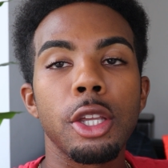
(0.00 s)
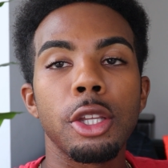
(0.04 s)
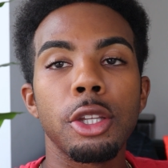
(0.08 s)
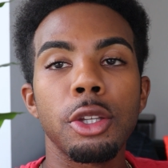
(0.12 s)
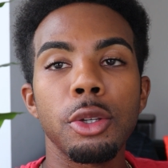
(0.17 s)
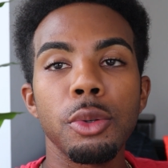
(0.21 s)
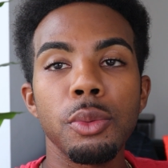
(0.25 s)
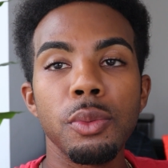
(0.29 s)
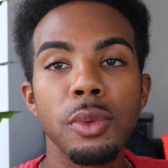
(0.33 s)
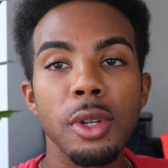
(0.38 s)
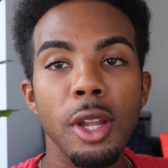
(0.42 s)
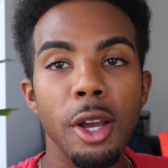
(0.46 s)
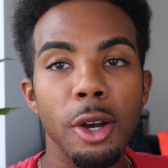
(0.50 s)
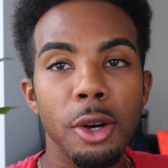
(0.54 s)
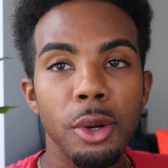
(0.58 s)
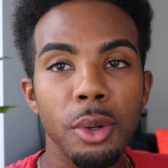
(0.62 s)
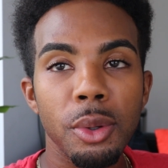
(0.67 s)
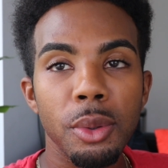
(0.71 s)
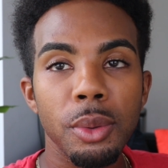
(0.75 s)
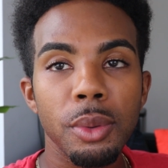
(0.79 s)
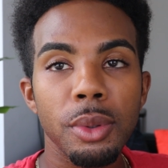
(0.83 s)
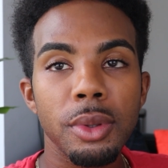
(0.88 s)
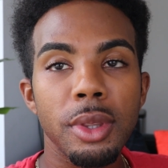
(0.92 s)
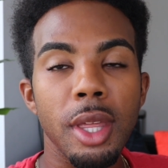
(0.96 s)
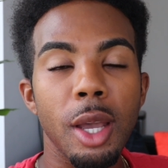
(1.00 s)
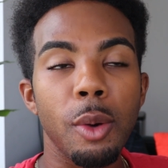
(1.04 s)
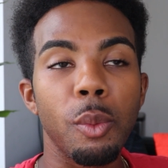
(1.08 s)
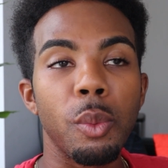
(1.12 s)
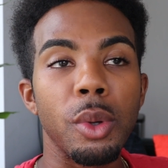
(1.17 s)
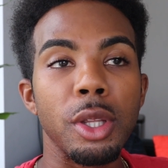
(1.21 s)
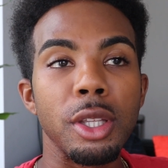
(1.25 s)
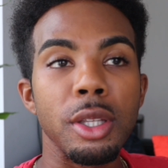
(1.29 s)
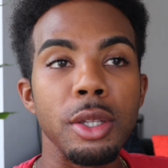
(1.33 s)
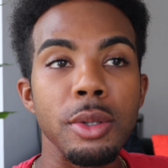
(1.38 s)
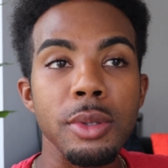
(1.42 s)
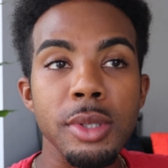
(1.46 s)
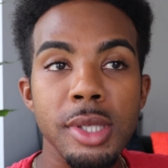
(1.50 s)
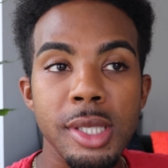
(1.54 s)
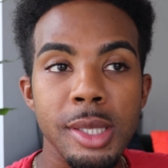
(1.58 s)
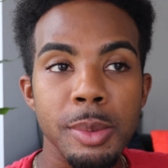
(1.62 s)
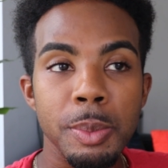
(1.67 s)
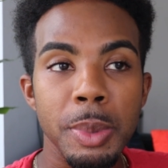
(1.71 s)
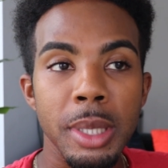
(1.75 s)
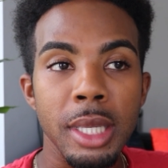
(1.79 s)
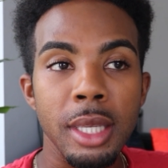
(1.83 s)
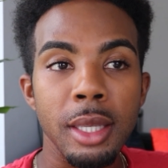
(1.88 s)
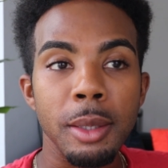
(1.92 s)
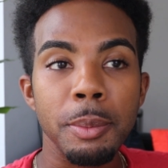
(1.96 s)
you know, that when you
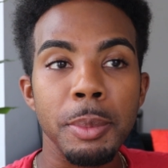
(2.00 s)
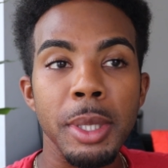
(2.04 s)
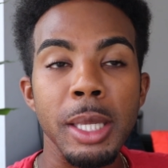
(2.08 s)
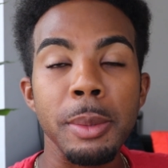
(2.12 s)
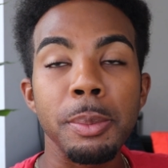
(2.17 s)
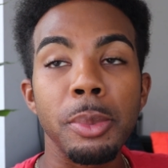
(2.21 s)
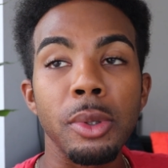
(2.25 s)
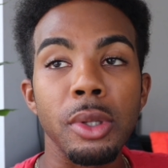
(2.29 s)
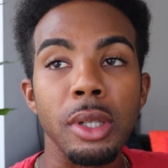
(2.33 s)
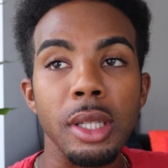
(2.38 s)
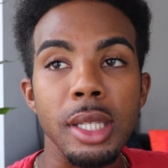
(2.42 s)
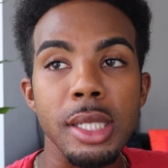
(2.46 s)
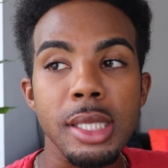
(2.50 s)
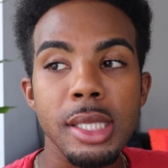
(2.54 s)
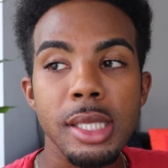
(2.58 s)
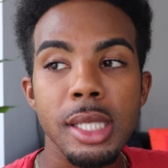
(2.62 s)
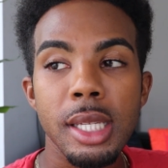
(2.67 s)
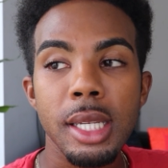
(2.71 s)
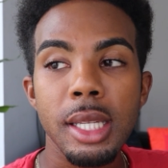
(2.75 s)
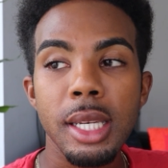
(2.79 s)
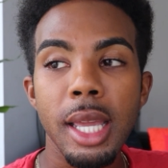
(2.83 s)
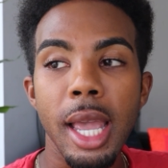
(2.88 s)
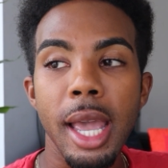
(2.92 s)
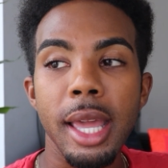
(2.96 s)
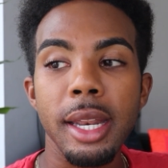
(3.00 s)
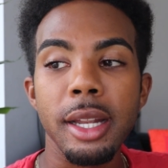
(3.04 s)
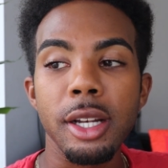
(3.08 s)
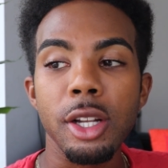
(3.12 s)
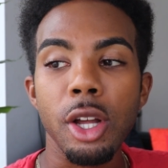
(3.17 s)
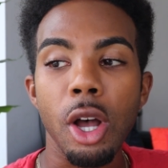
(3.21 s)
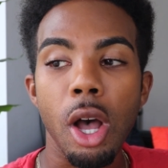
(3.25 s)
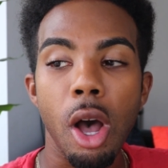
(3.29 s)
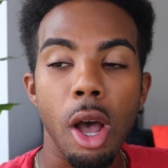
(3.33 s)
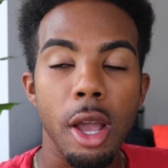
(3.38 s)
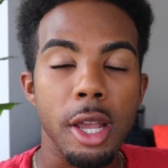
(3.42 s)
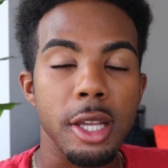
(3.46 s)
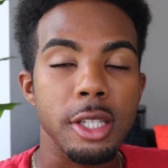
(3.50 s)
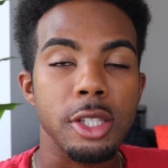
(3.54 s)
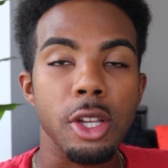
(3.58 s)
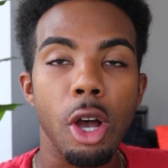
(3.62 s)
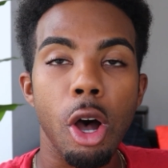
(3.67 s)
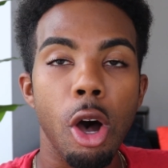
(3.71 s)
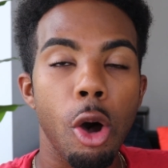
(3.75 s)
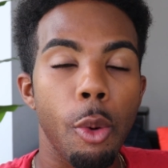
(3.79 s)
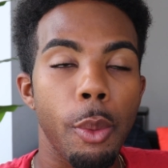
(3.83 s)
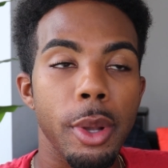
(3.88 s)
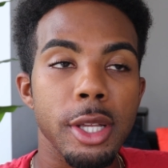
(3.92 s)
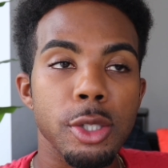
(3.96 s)
speak, people listen, and it is
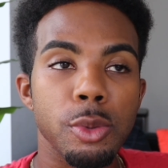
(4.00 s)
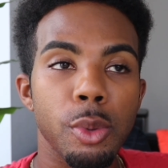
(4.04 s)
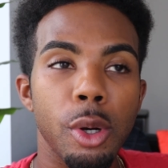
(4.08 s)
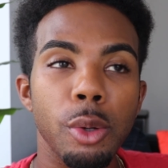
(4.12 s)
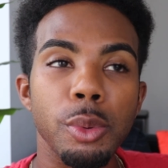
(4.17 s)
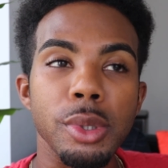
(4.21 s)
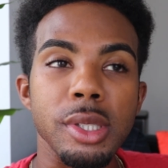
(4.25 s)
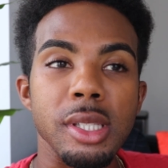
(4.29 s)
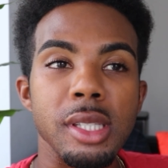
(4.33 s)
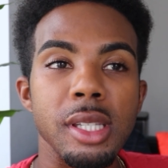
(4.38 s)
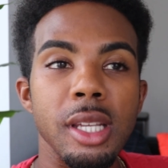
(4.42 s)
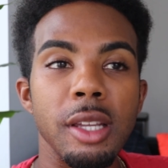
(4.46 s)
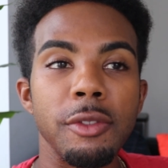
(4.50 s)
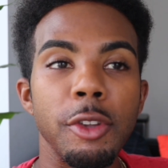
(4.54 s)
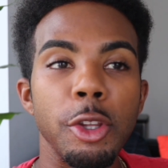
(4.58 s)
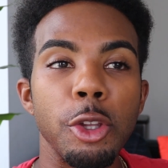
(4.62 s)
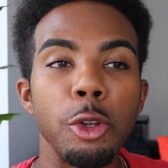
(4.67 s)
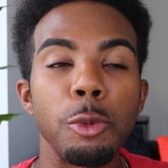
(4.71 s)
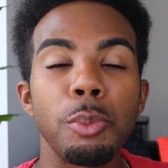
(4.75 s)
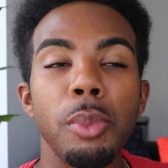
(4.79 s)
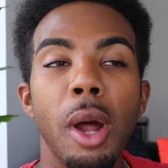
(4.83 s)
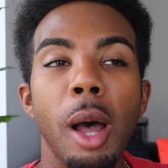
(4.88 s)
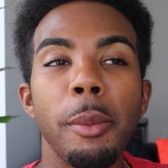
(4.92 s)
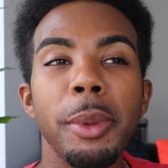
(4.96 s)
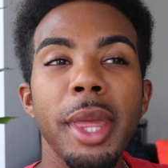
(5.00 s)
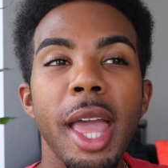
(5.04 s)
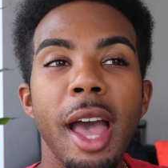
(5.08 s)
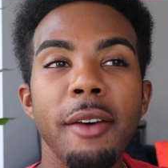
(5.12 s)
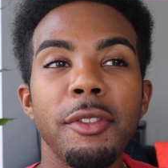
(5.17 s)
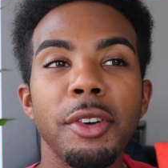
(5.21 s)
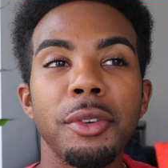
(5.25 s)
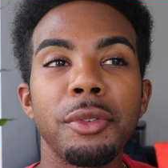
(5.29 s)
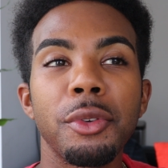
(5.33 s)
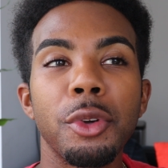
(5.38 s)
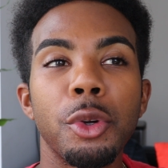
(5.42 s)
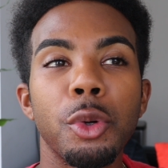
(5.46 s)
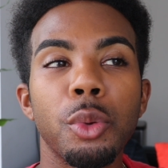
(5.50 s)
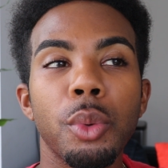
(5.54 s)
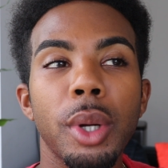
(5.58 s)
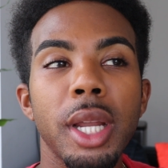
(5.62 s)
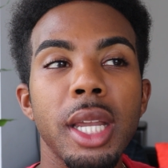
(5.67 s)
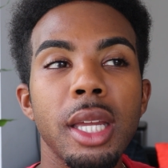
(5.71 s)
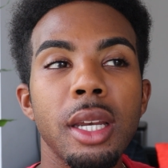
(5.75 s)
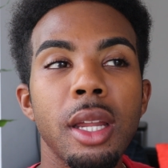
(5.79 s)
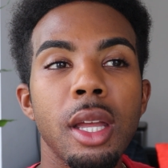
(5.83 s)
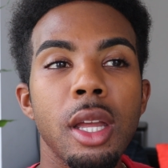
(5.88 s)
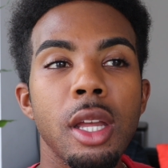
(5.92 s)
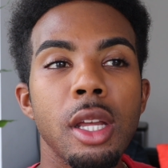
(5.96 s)
always well received, and you probably have a
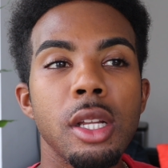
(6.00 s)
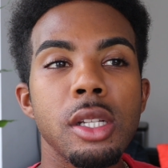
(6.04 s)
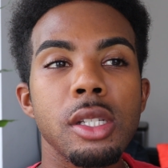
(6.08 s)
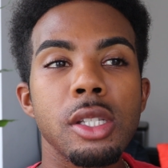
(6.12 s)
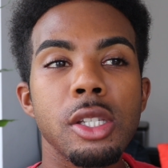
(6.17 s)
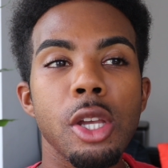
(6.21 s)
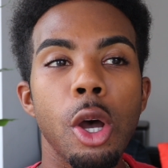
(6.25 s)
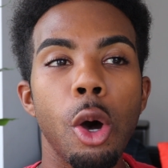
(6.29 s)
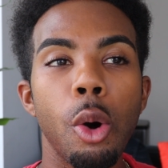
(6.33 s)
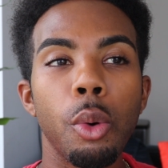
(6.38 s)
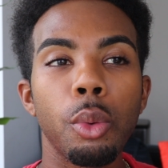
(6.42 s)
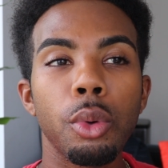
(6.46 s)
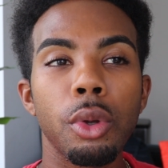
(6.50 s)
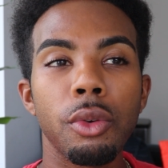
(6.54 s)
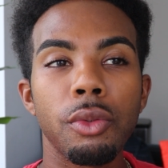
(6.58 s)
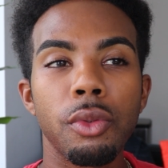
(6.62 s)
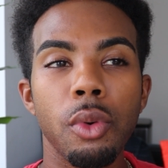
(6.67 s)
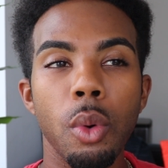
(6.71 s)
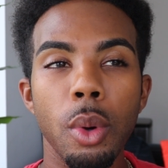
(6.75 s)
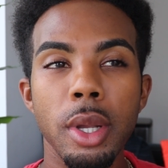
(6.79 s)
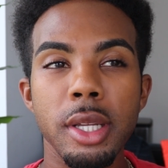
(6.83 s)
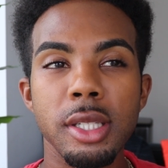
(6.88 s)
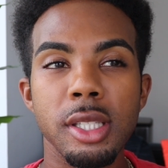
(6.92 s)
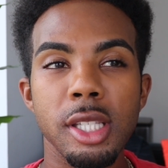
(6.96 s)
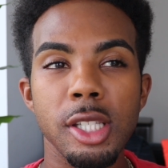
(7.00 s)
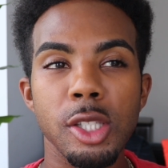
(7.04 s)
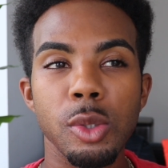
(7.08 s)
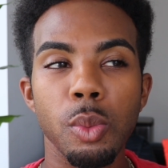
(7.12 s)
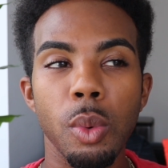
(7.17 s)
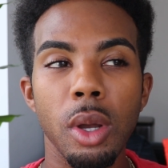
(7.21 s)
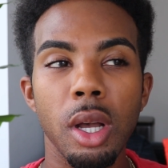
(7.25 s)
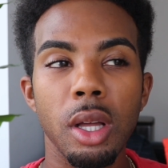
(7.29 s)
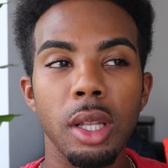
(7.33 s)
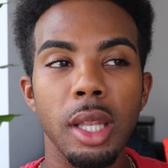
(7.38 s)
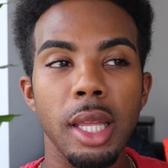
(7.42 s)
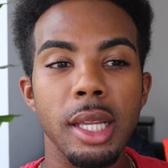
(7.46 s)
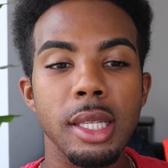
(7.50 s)
great tone of voice as well.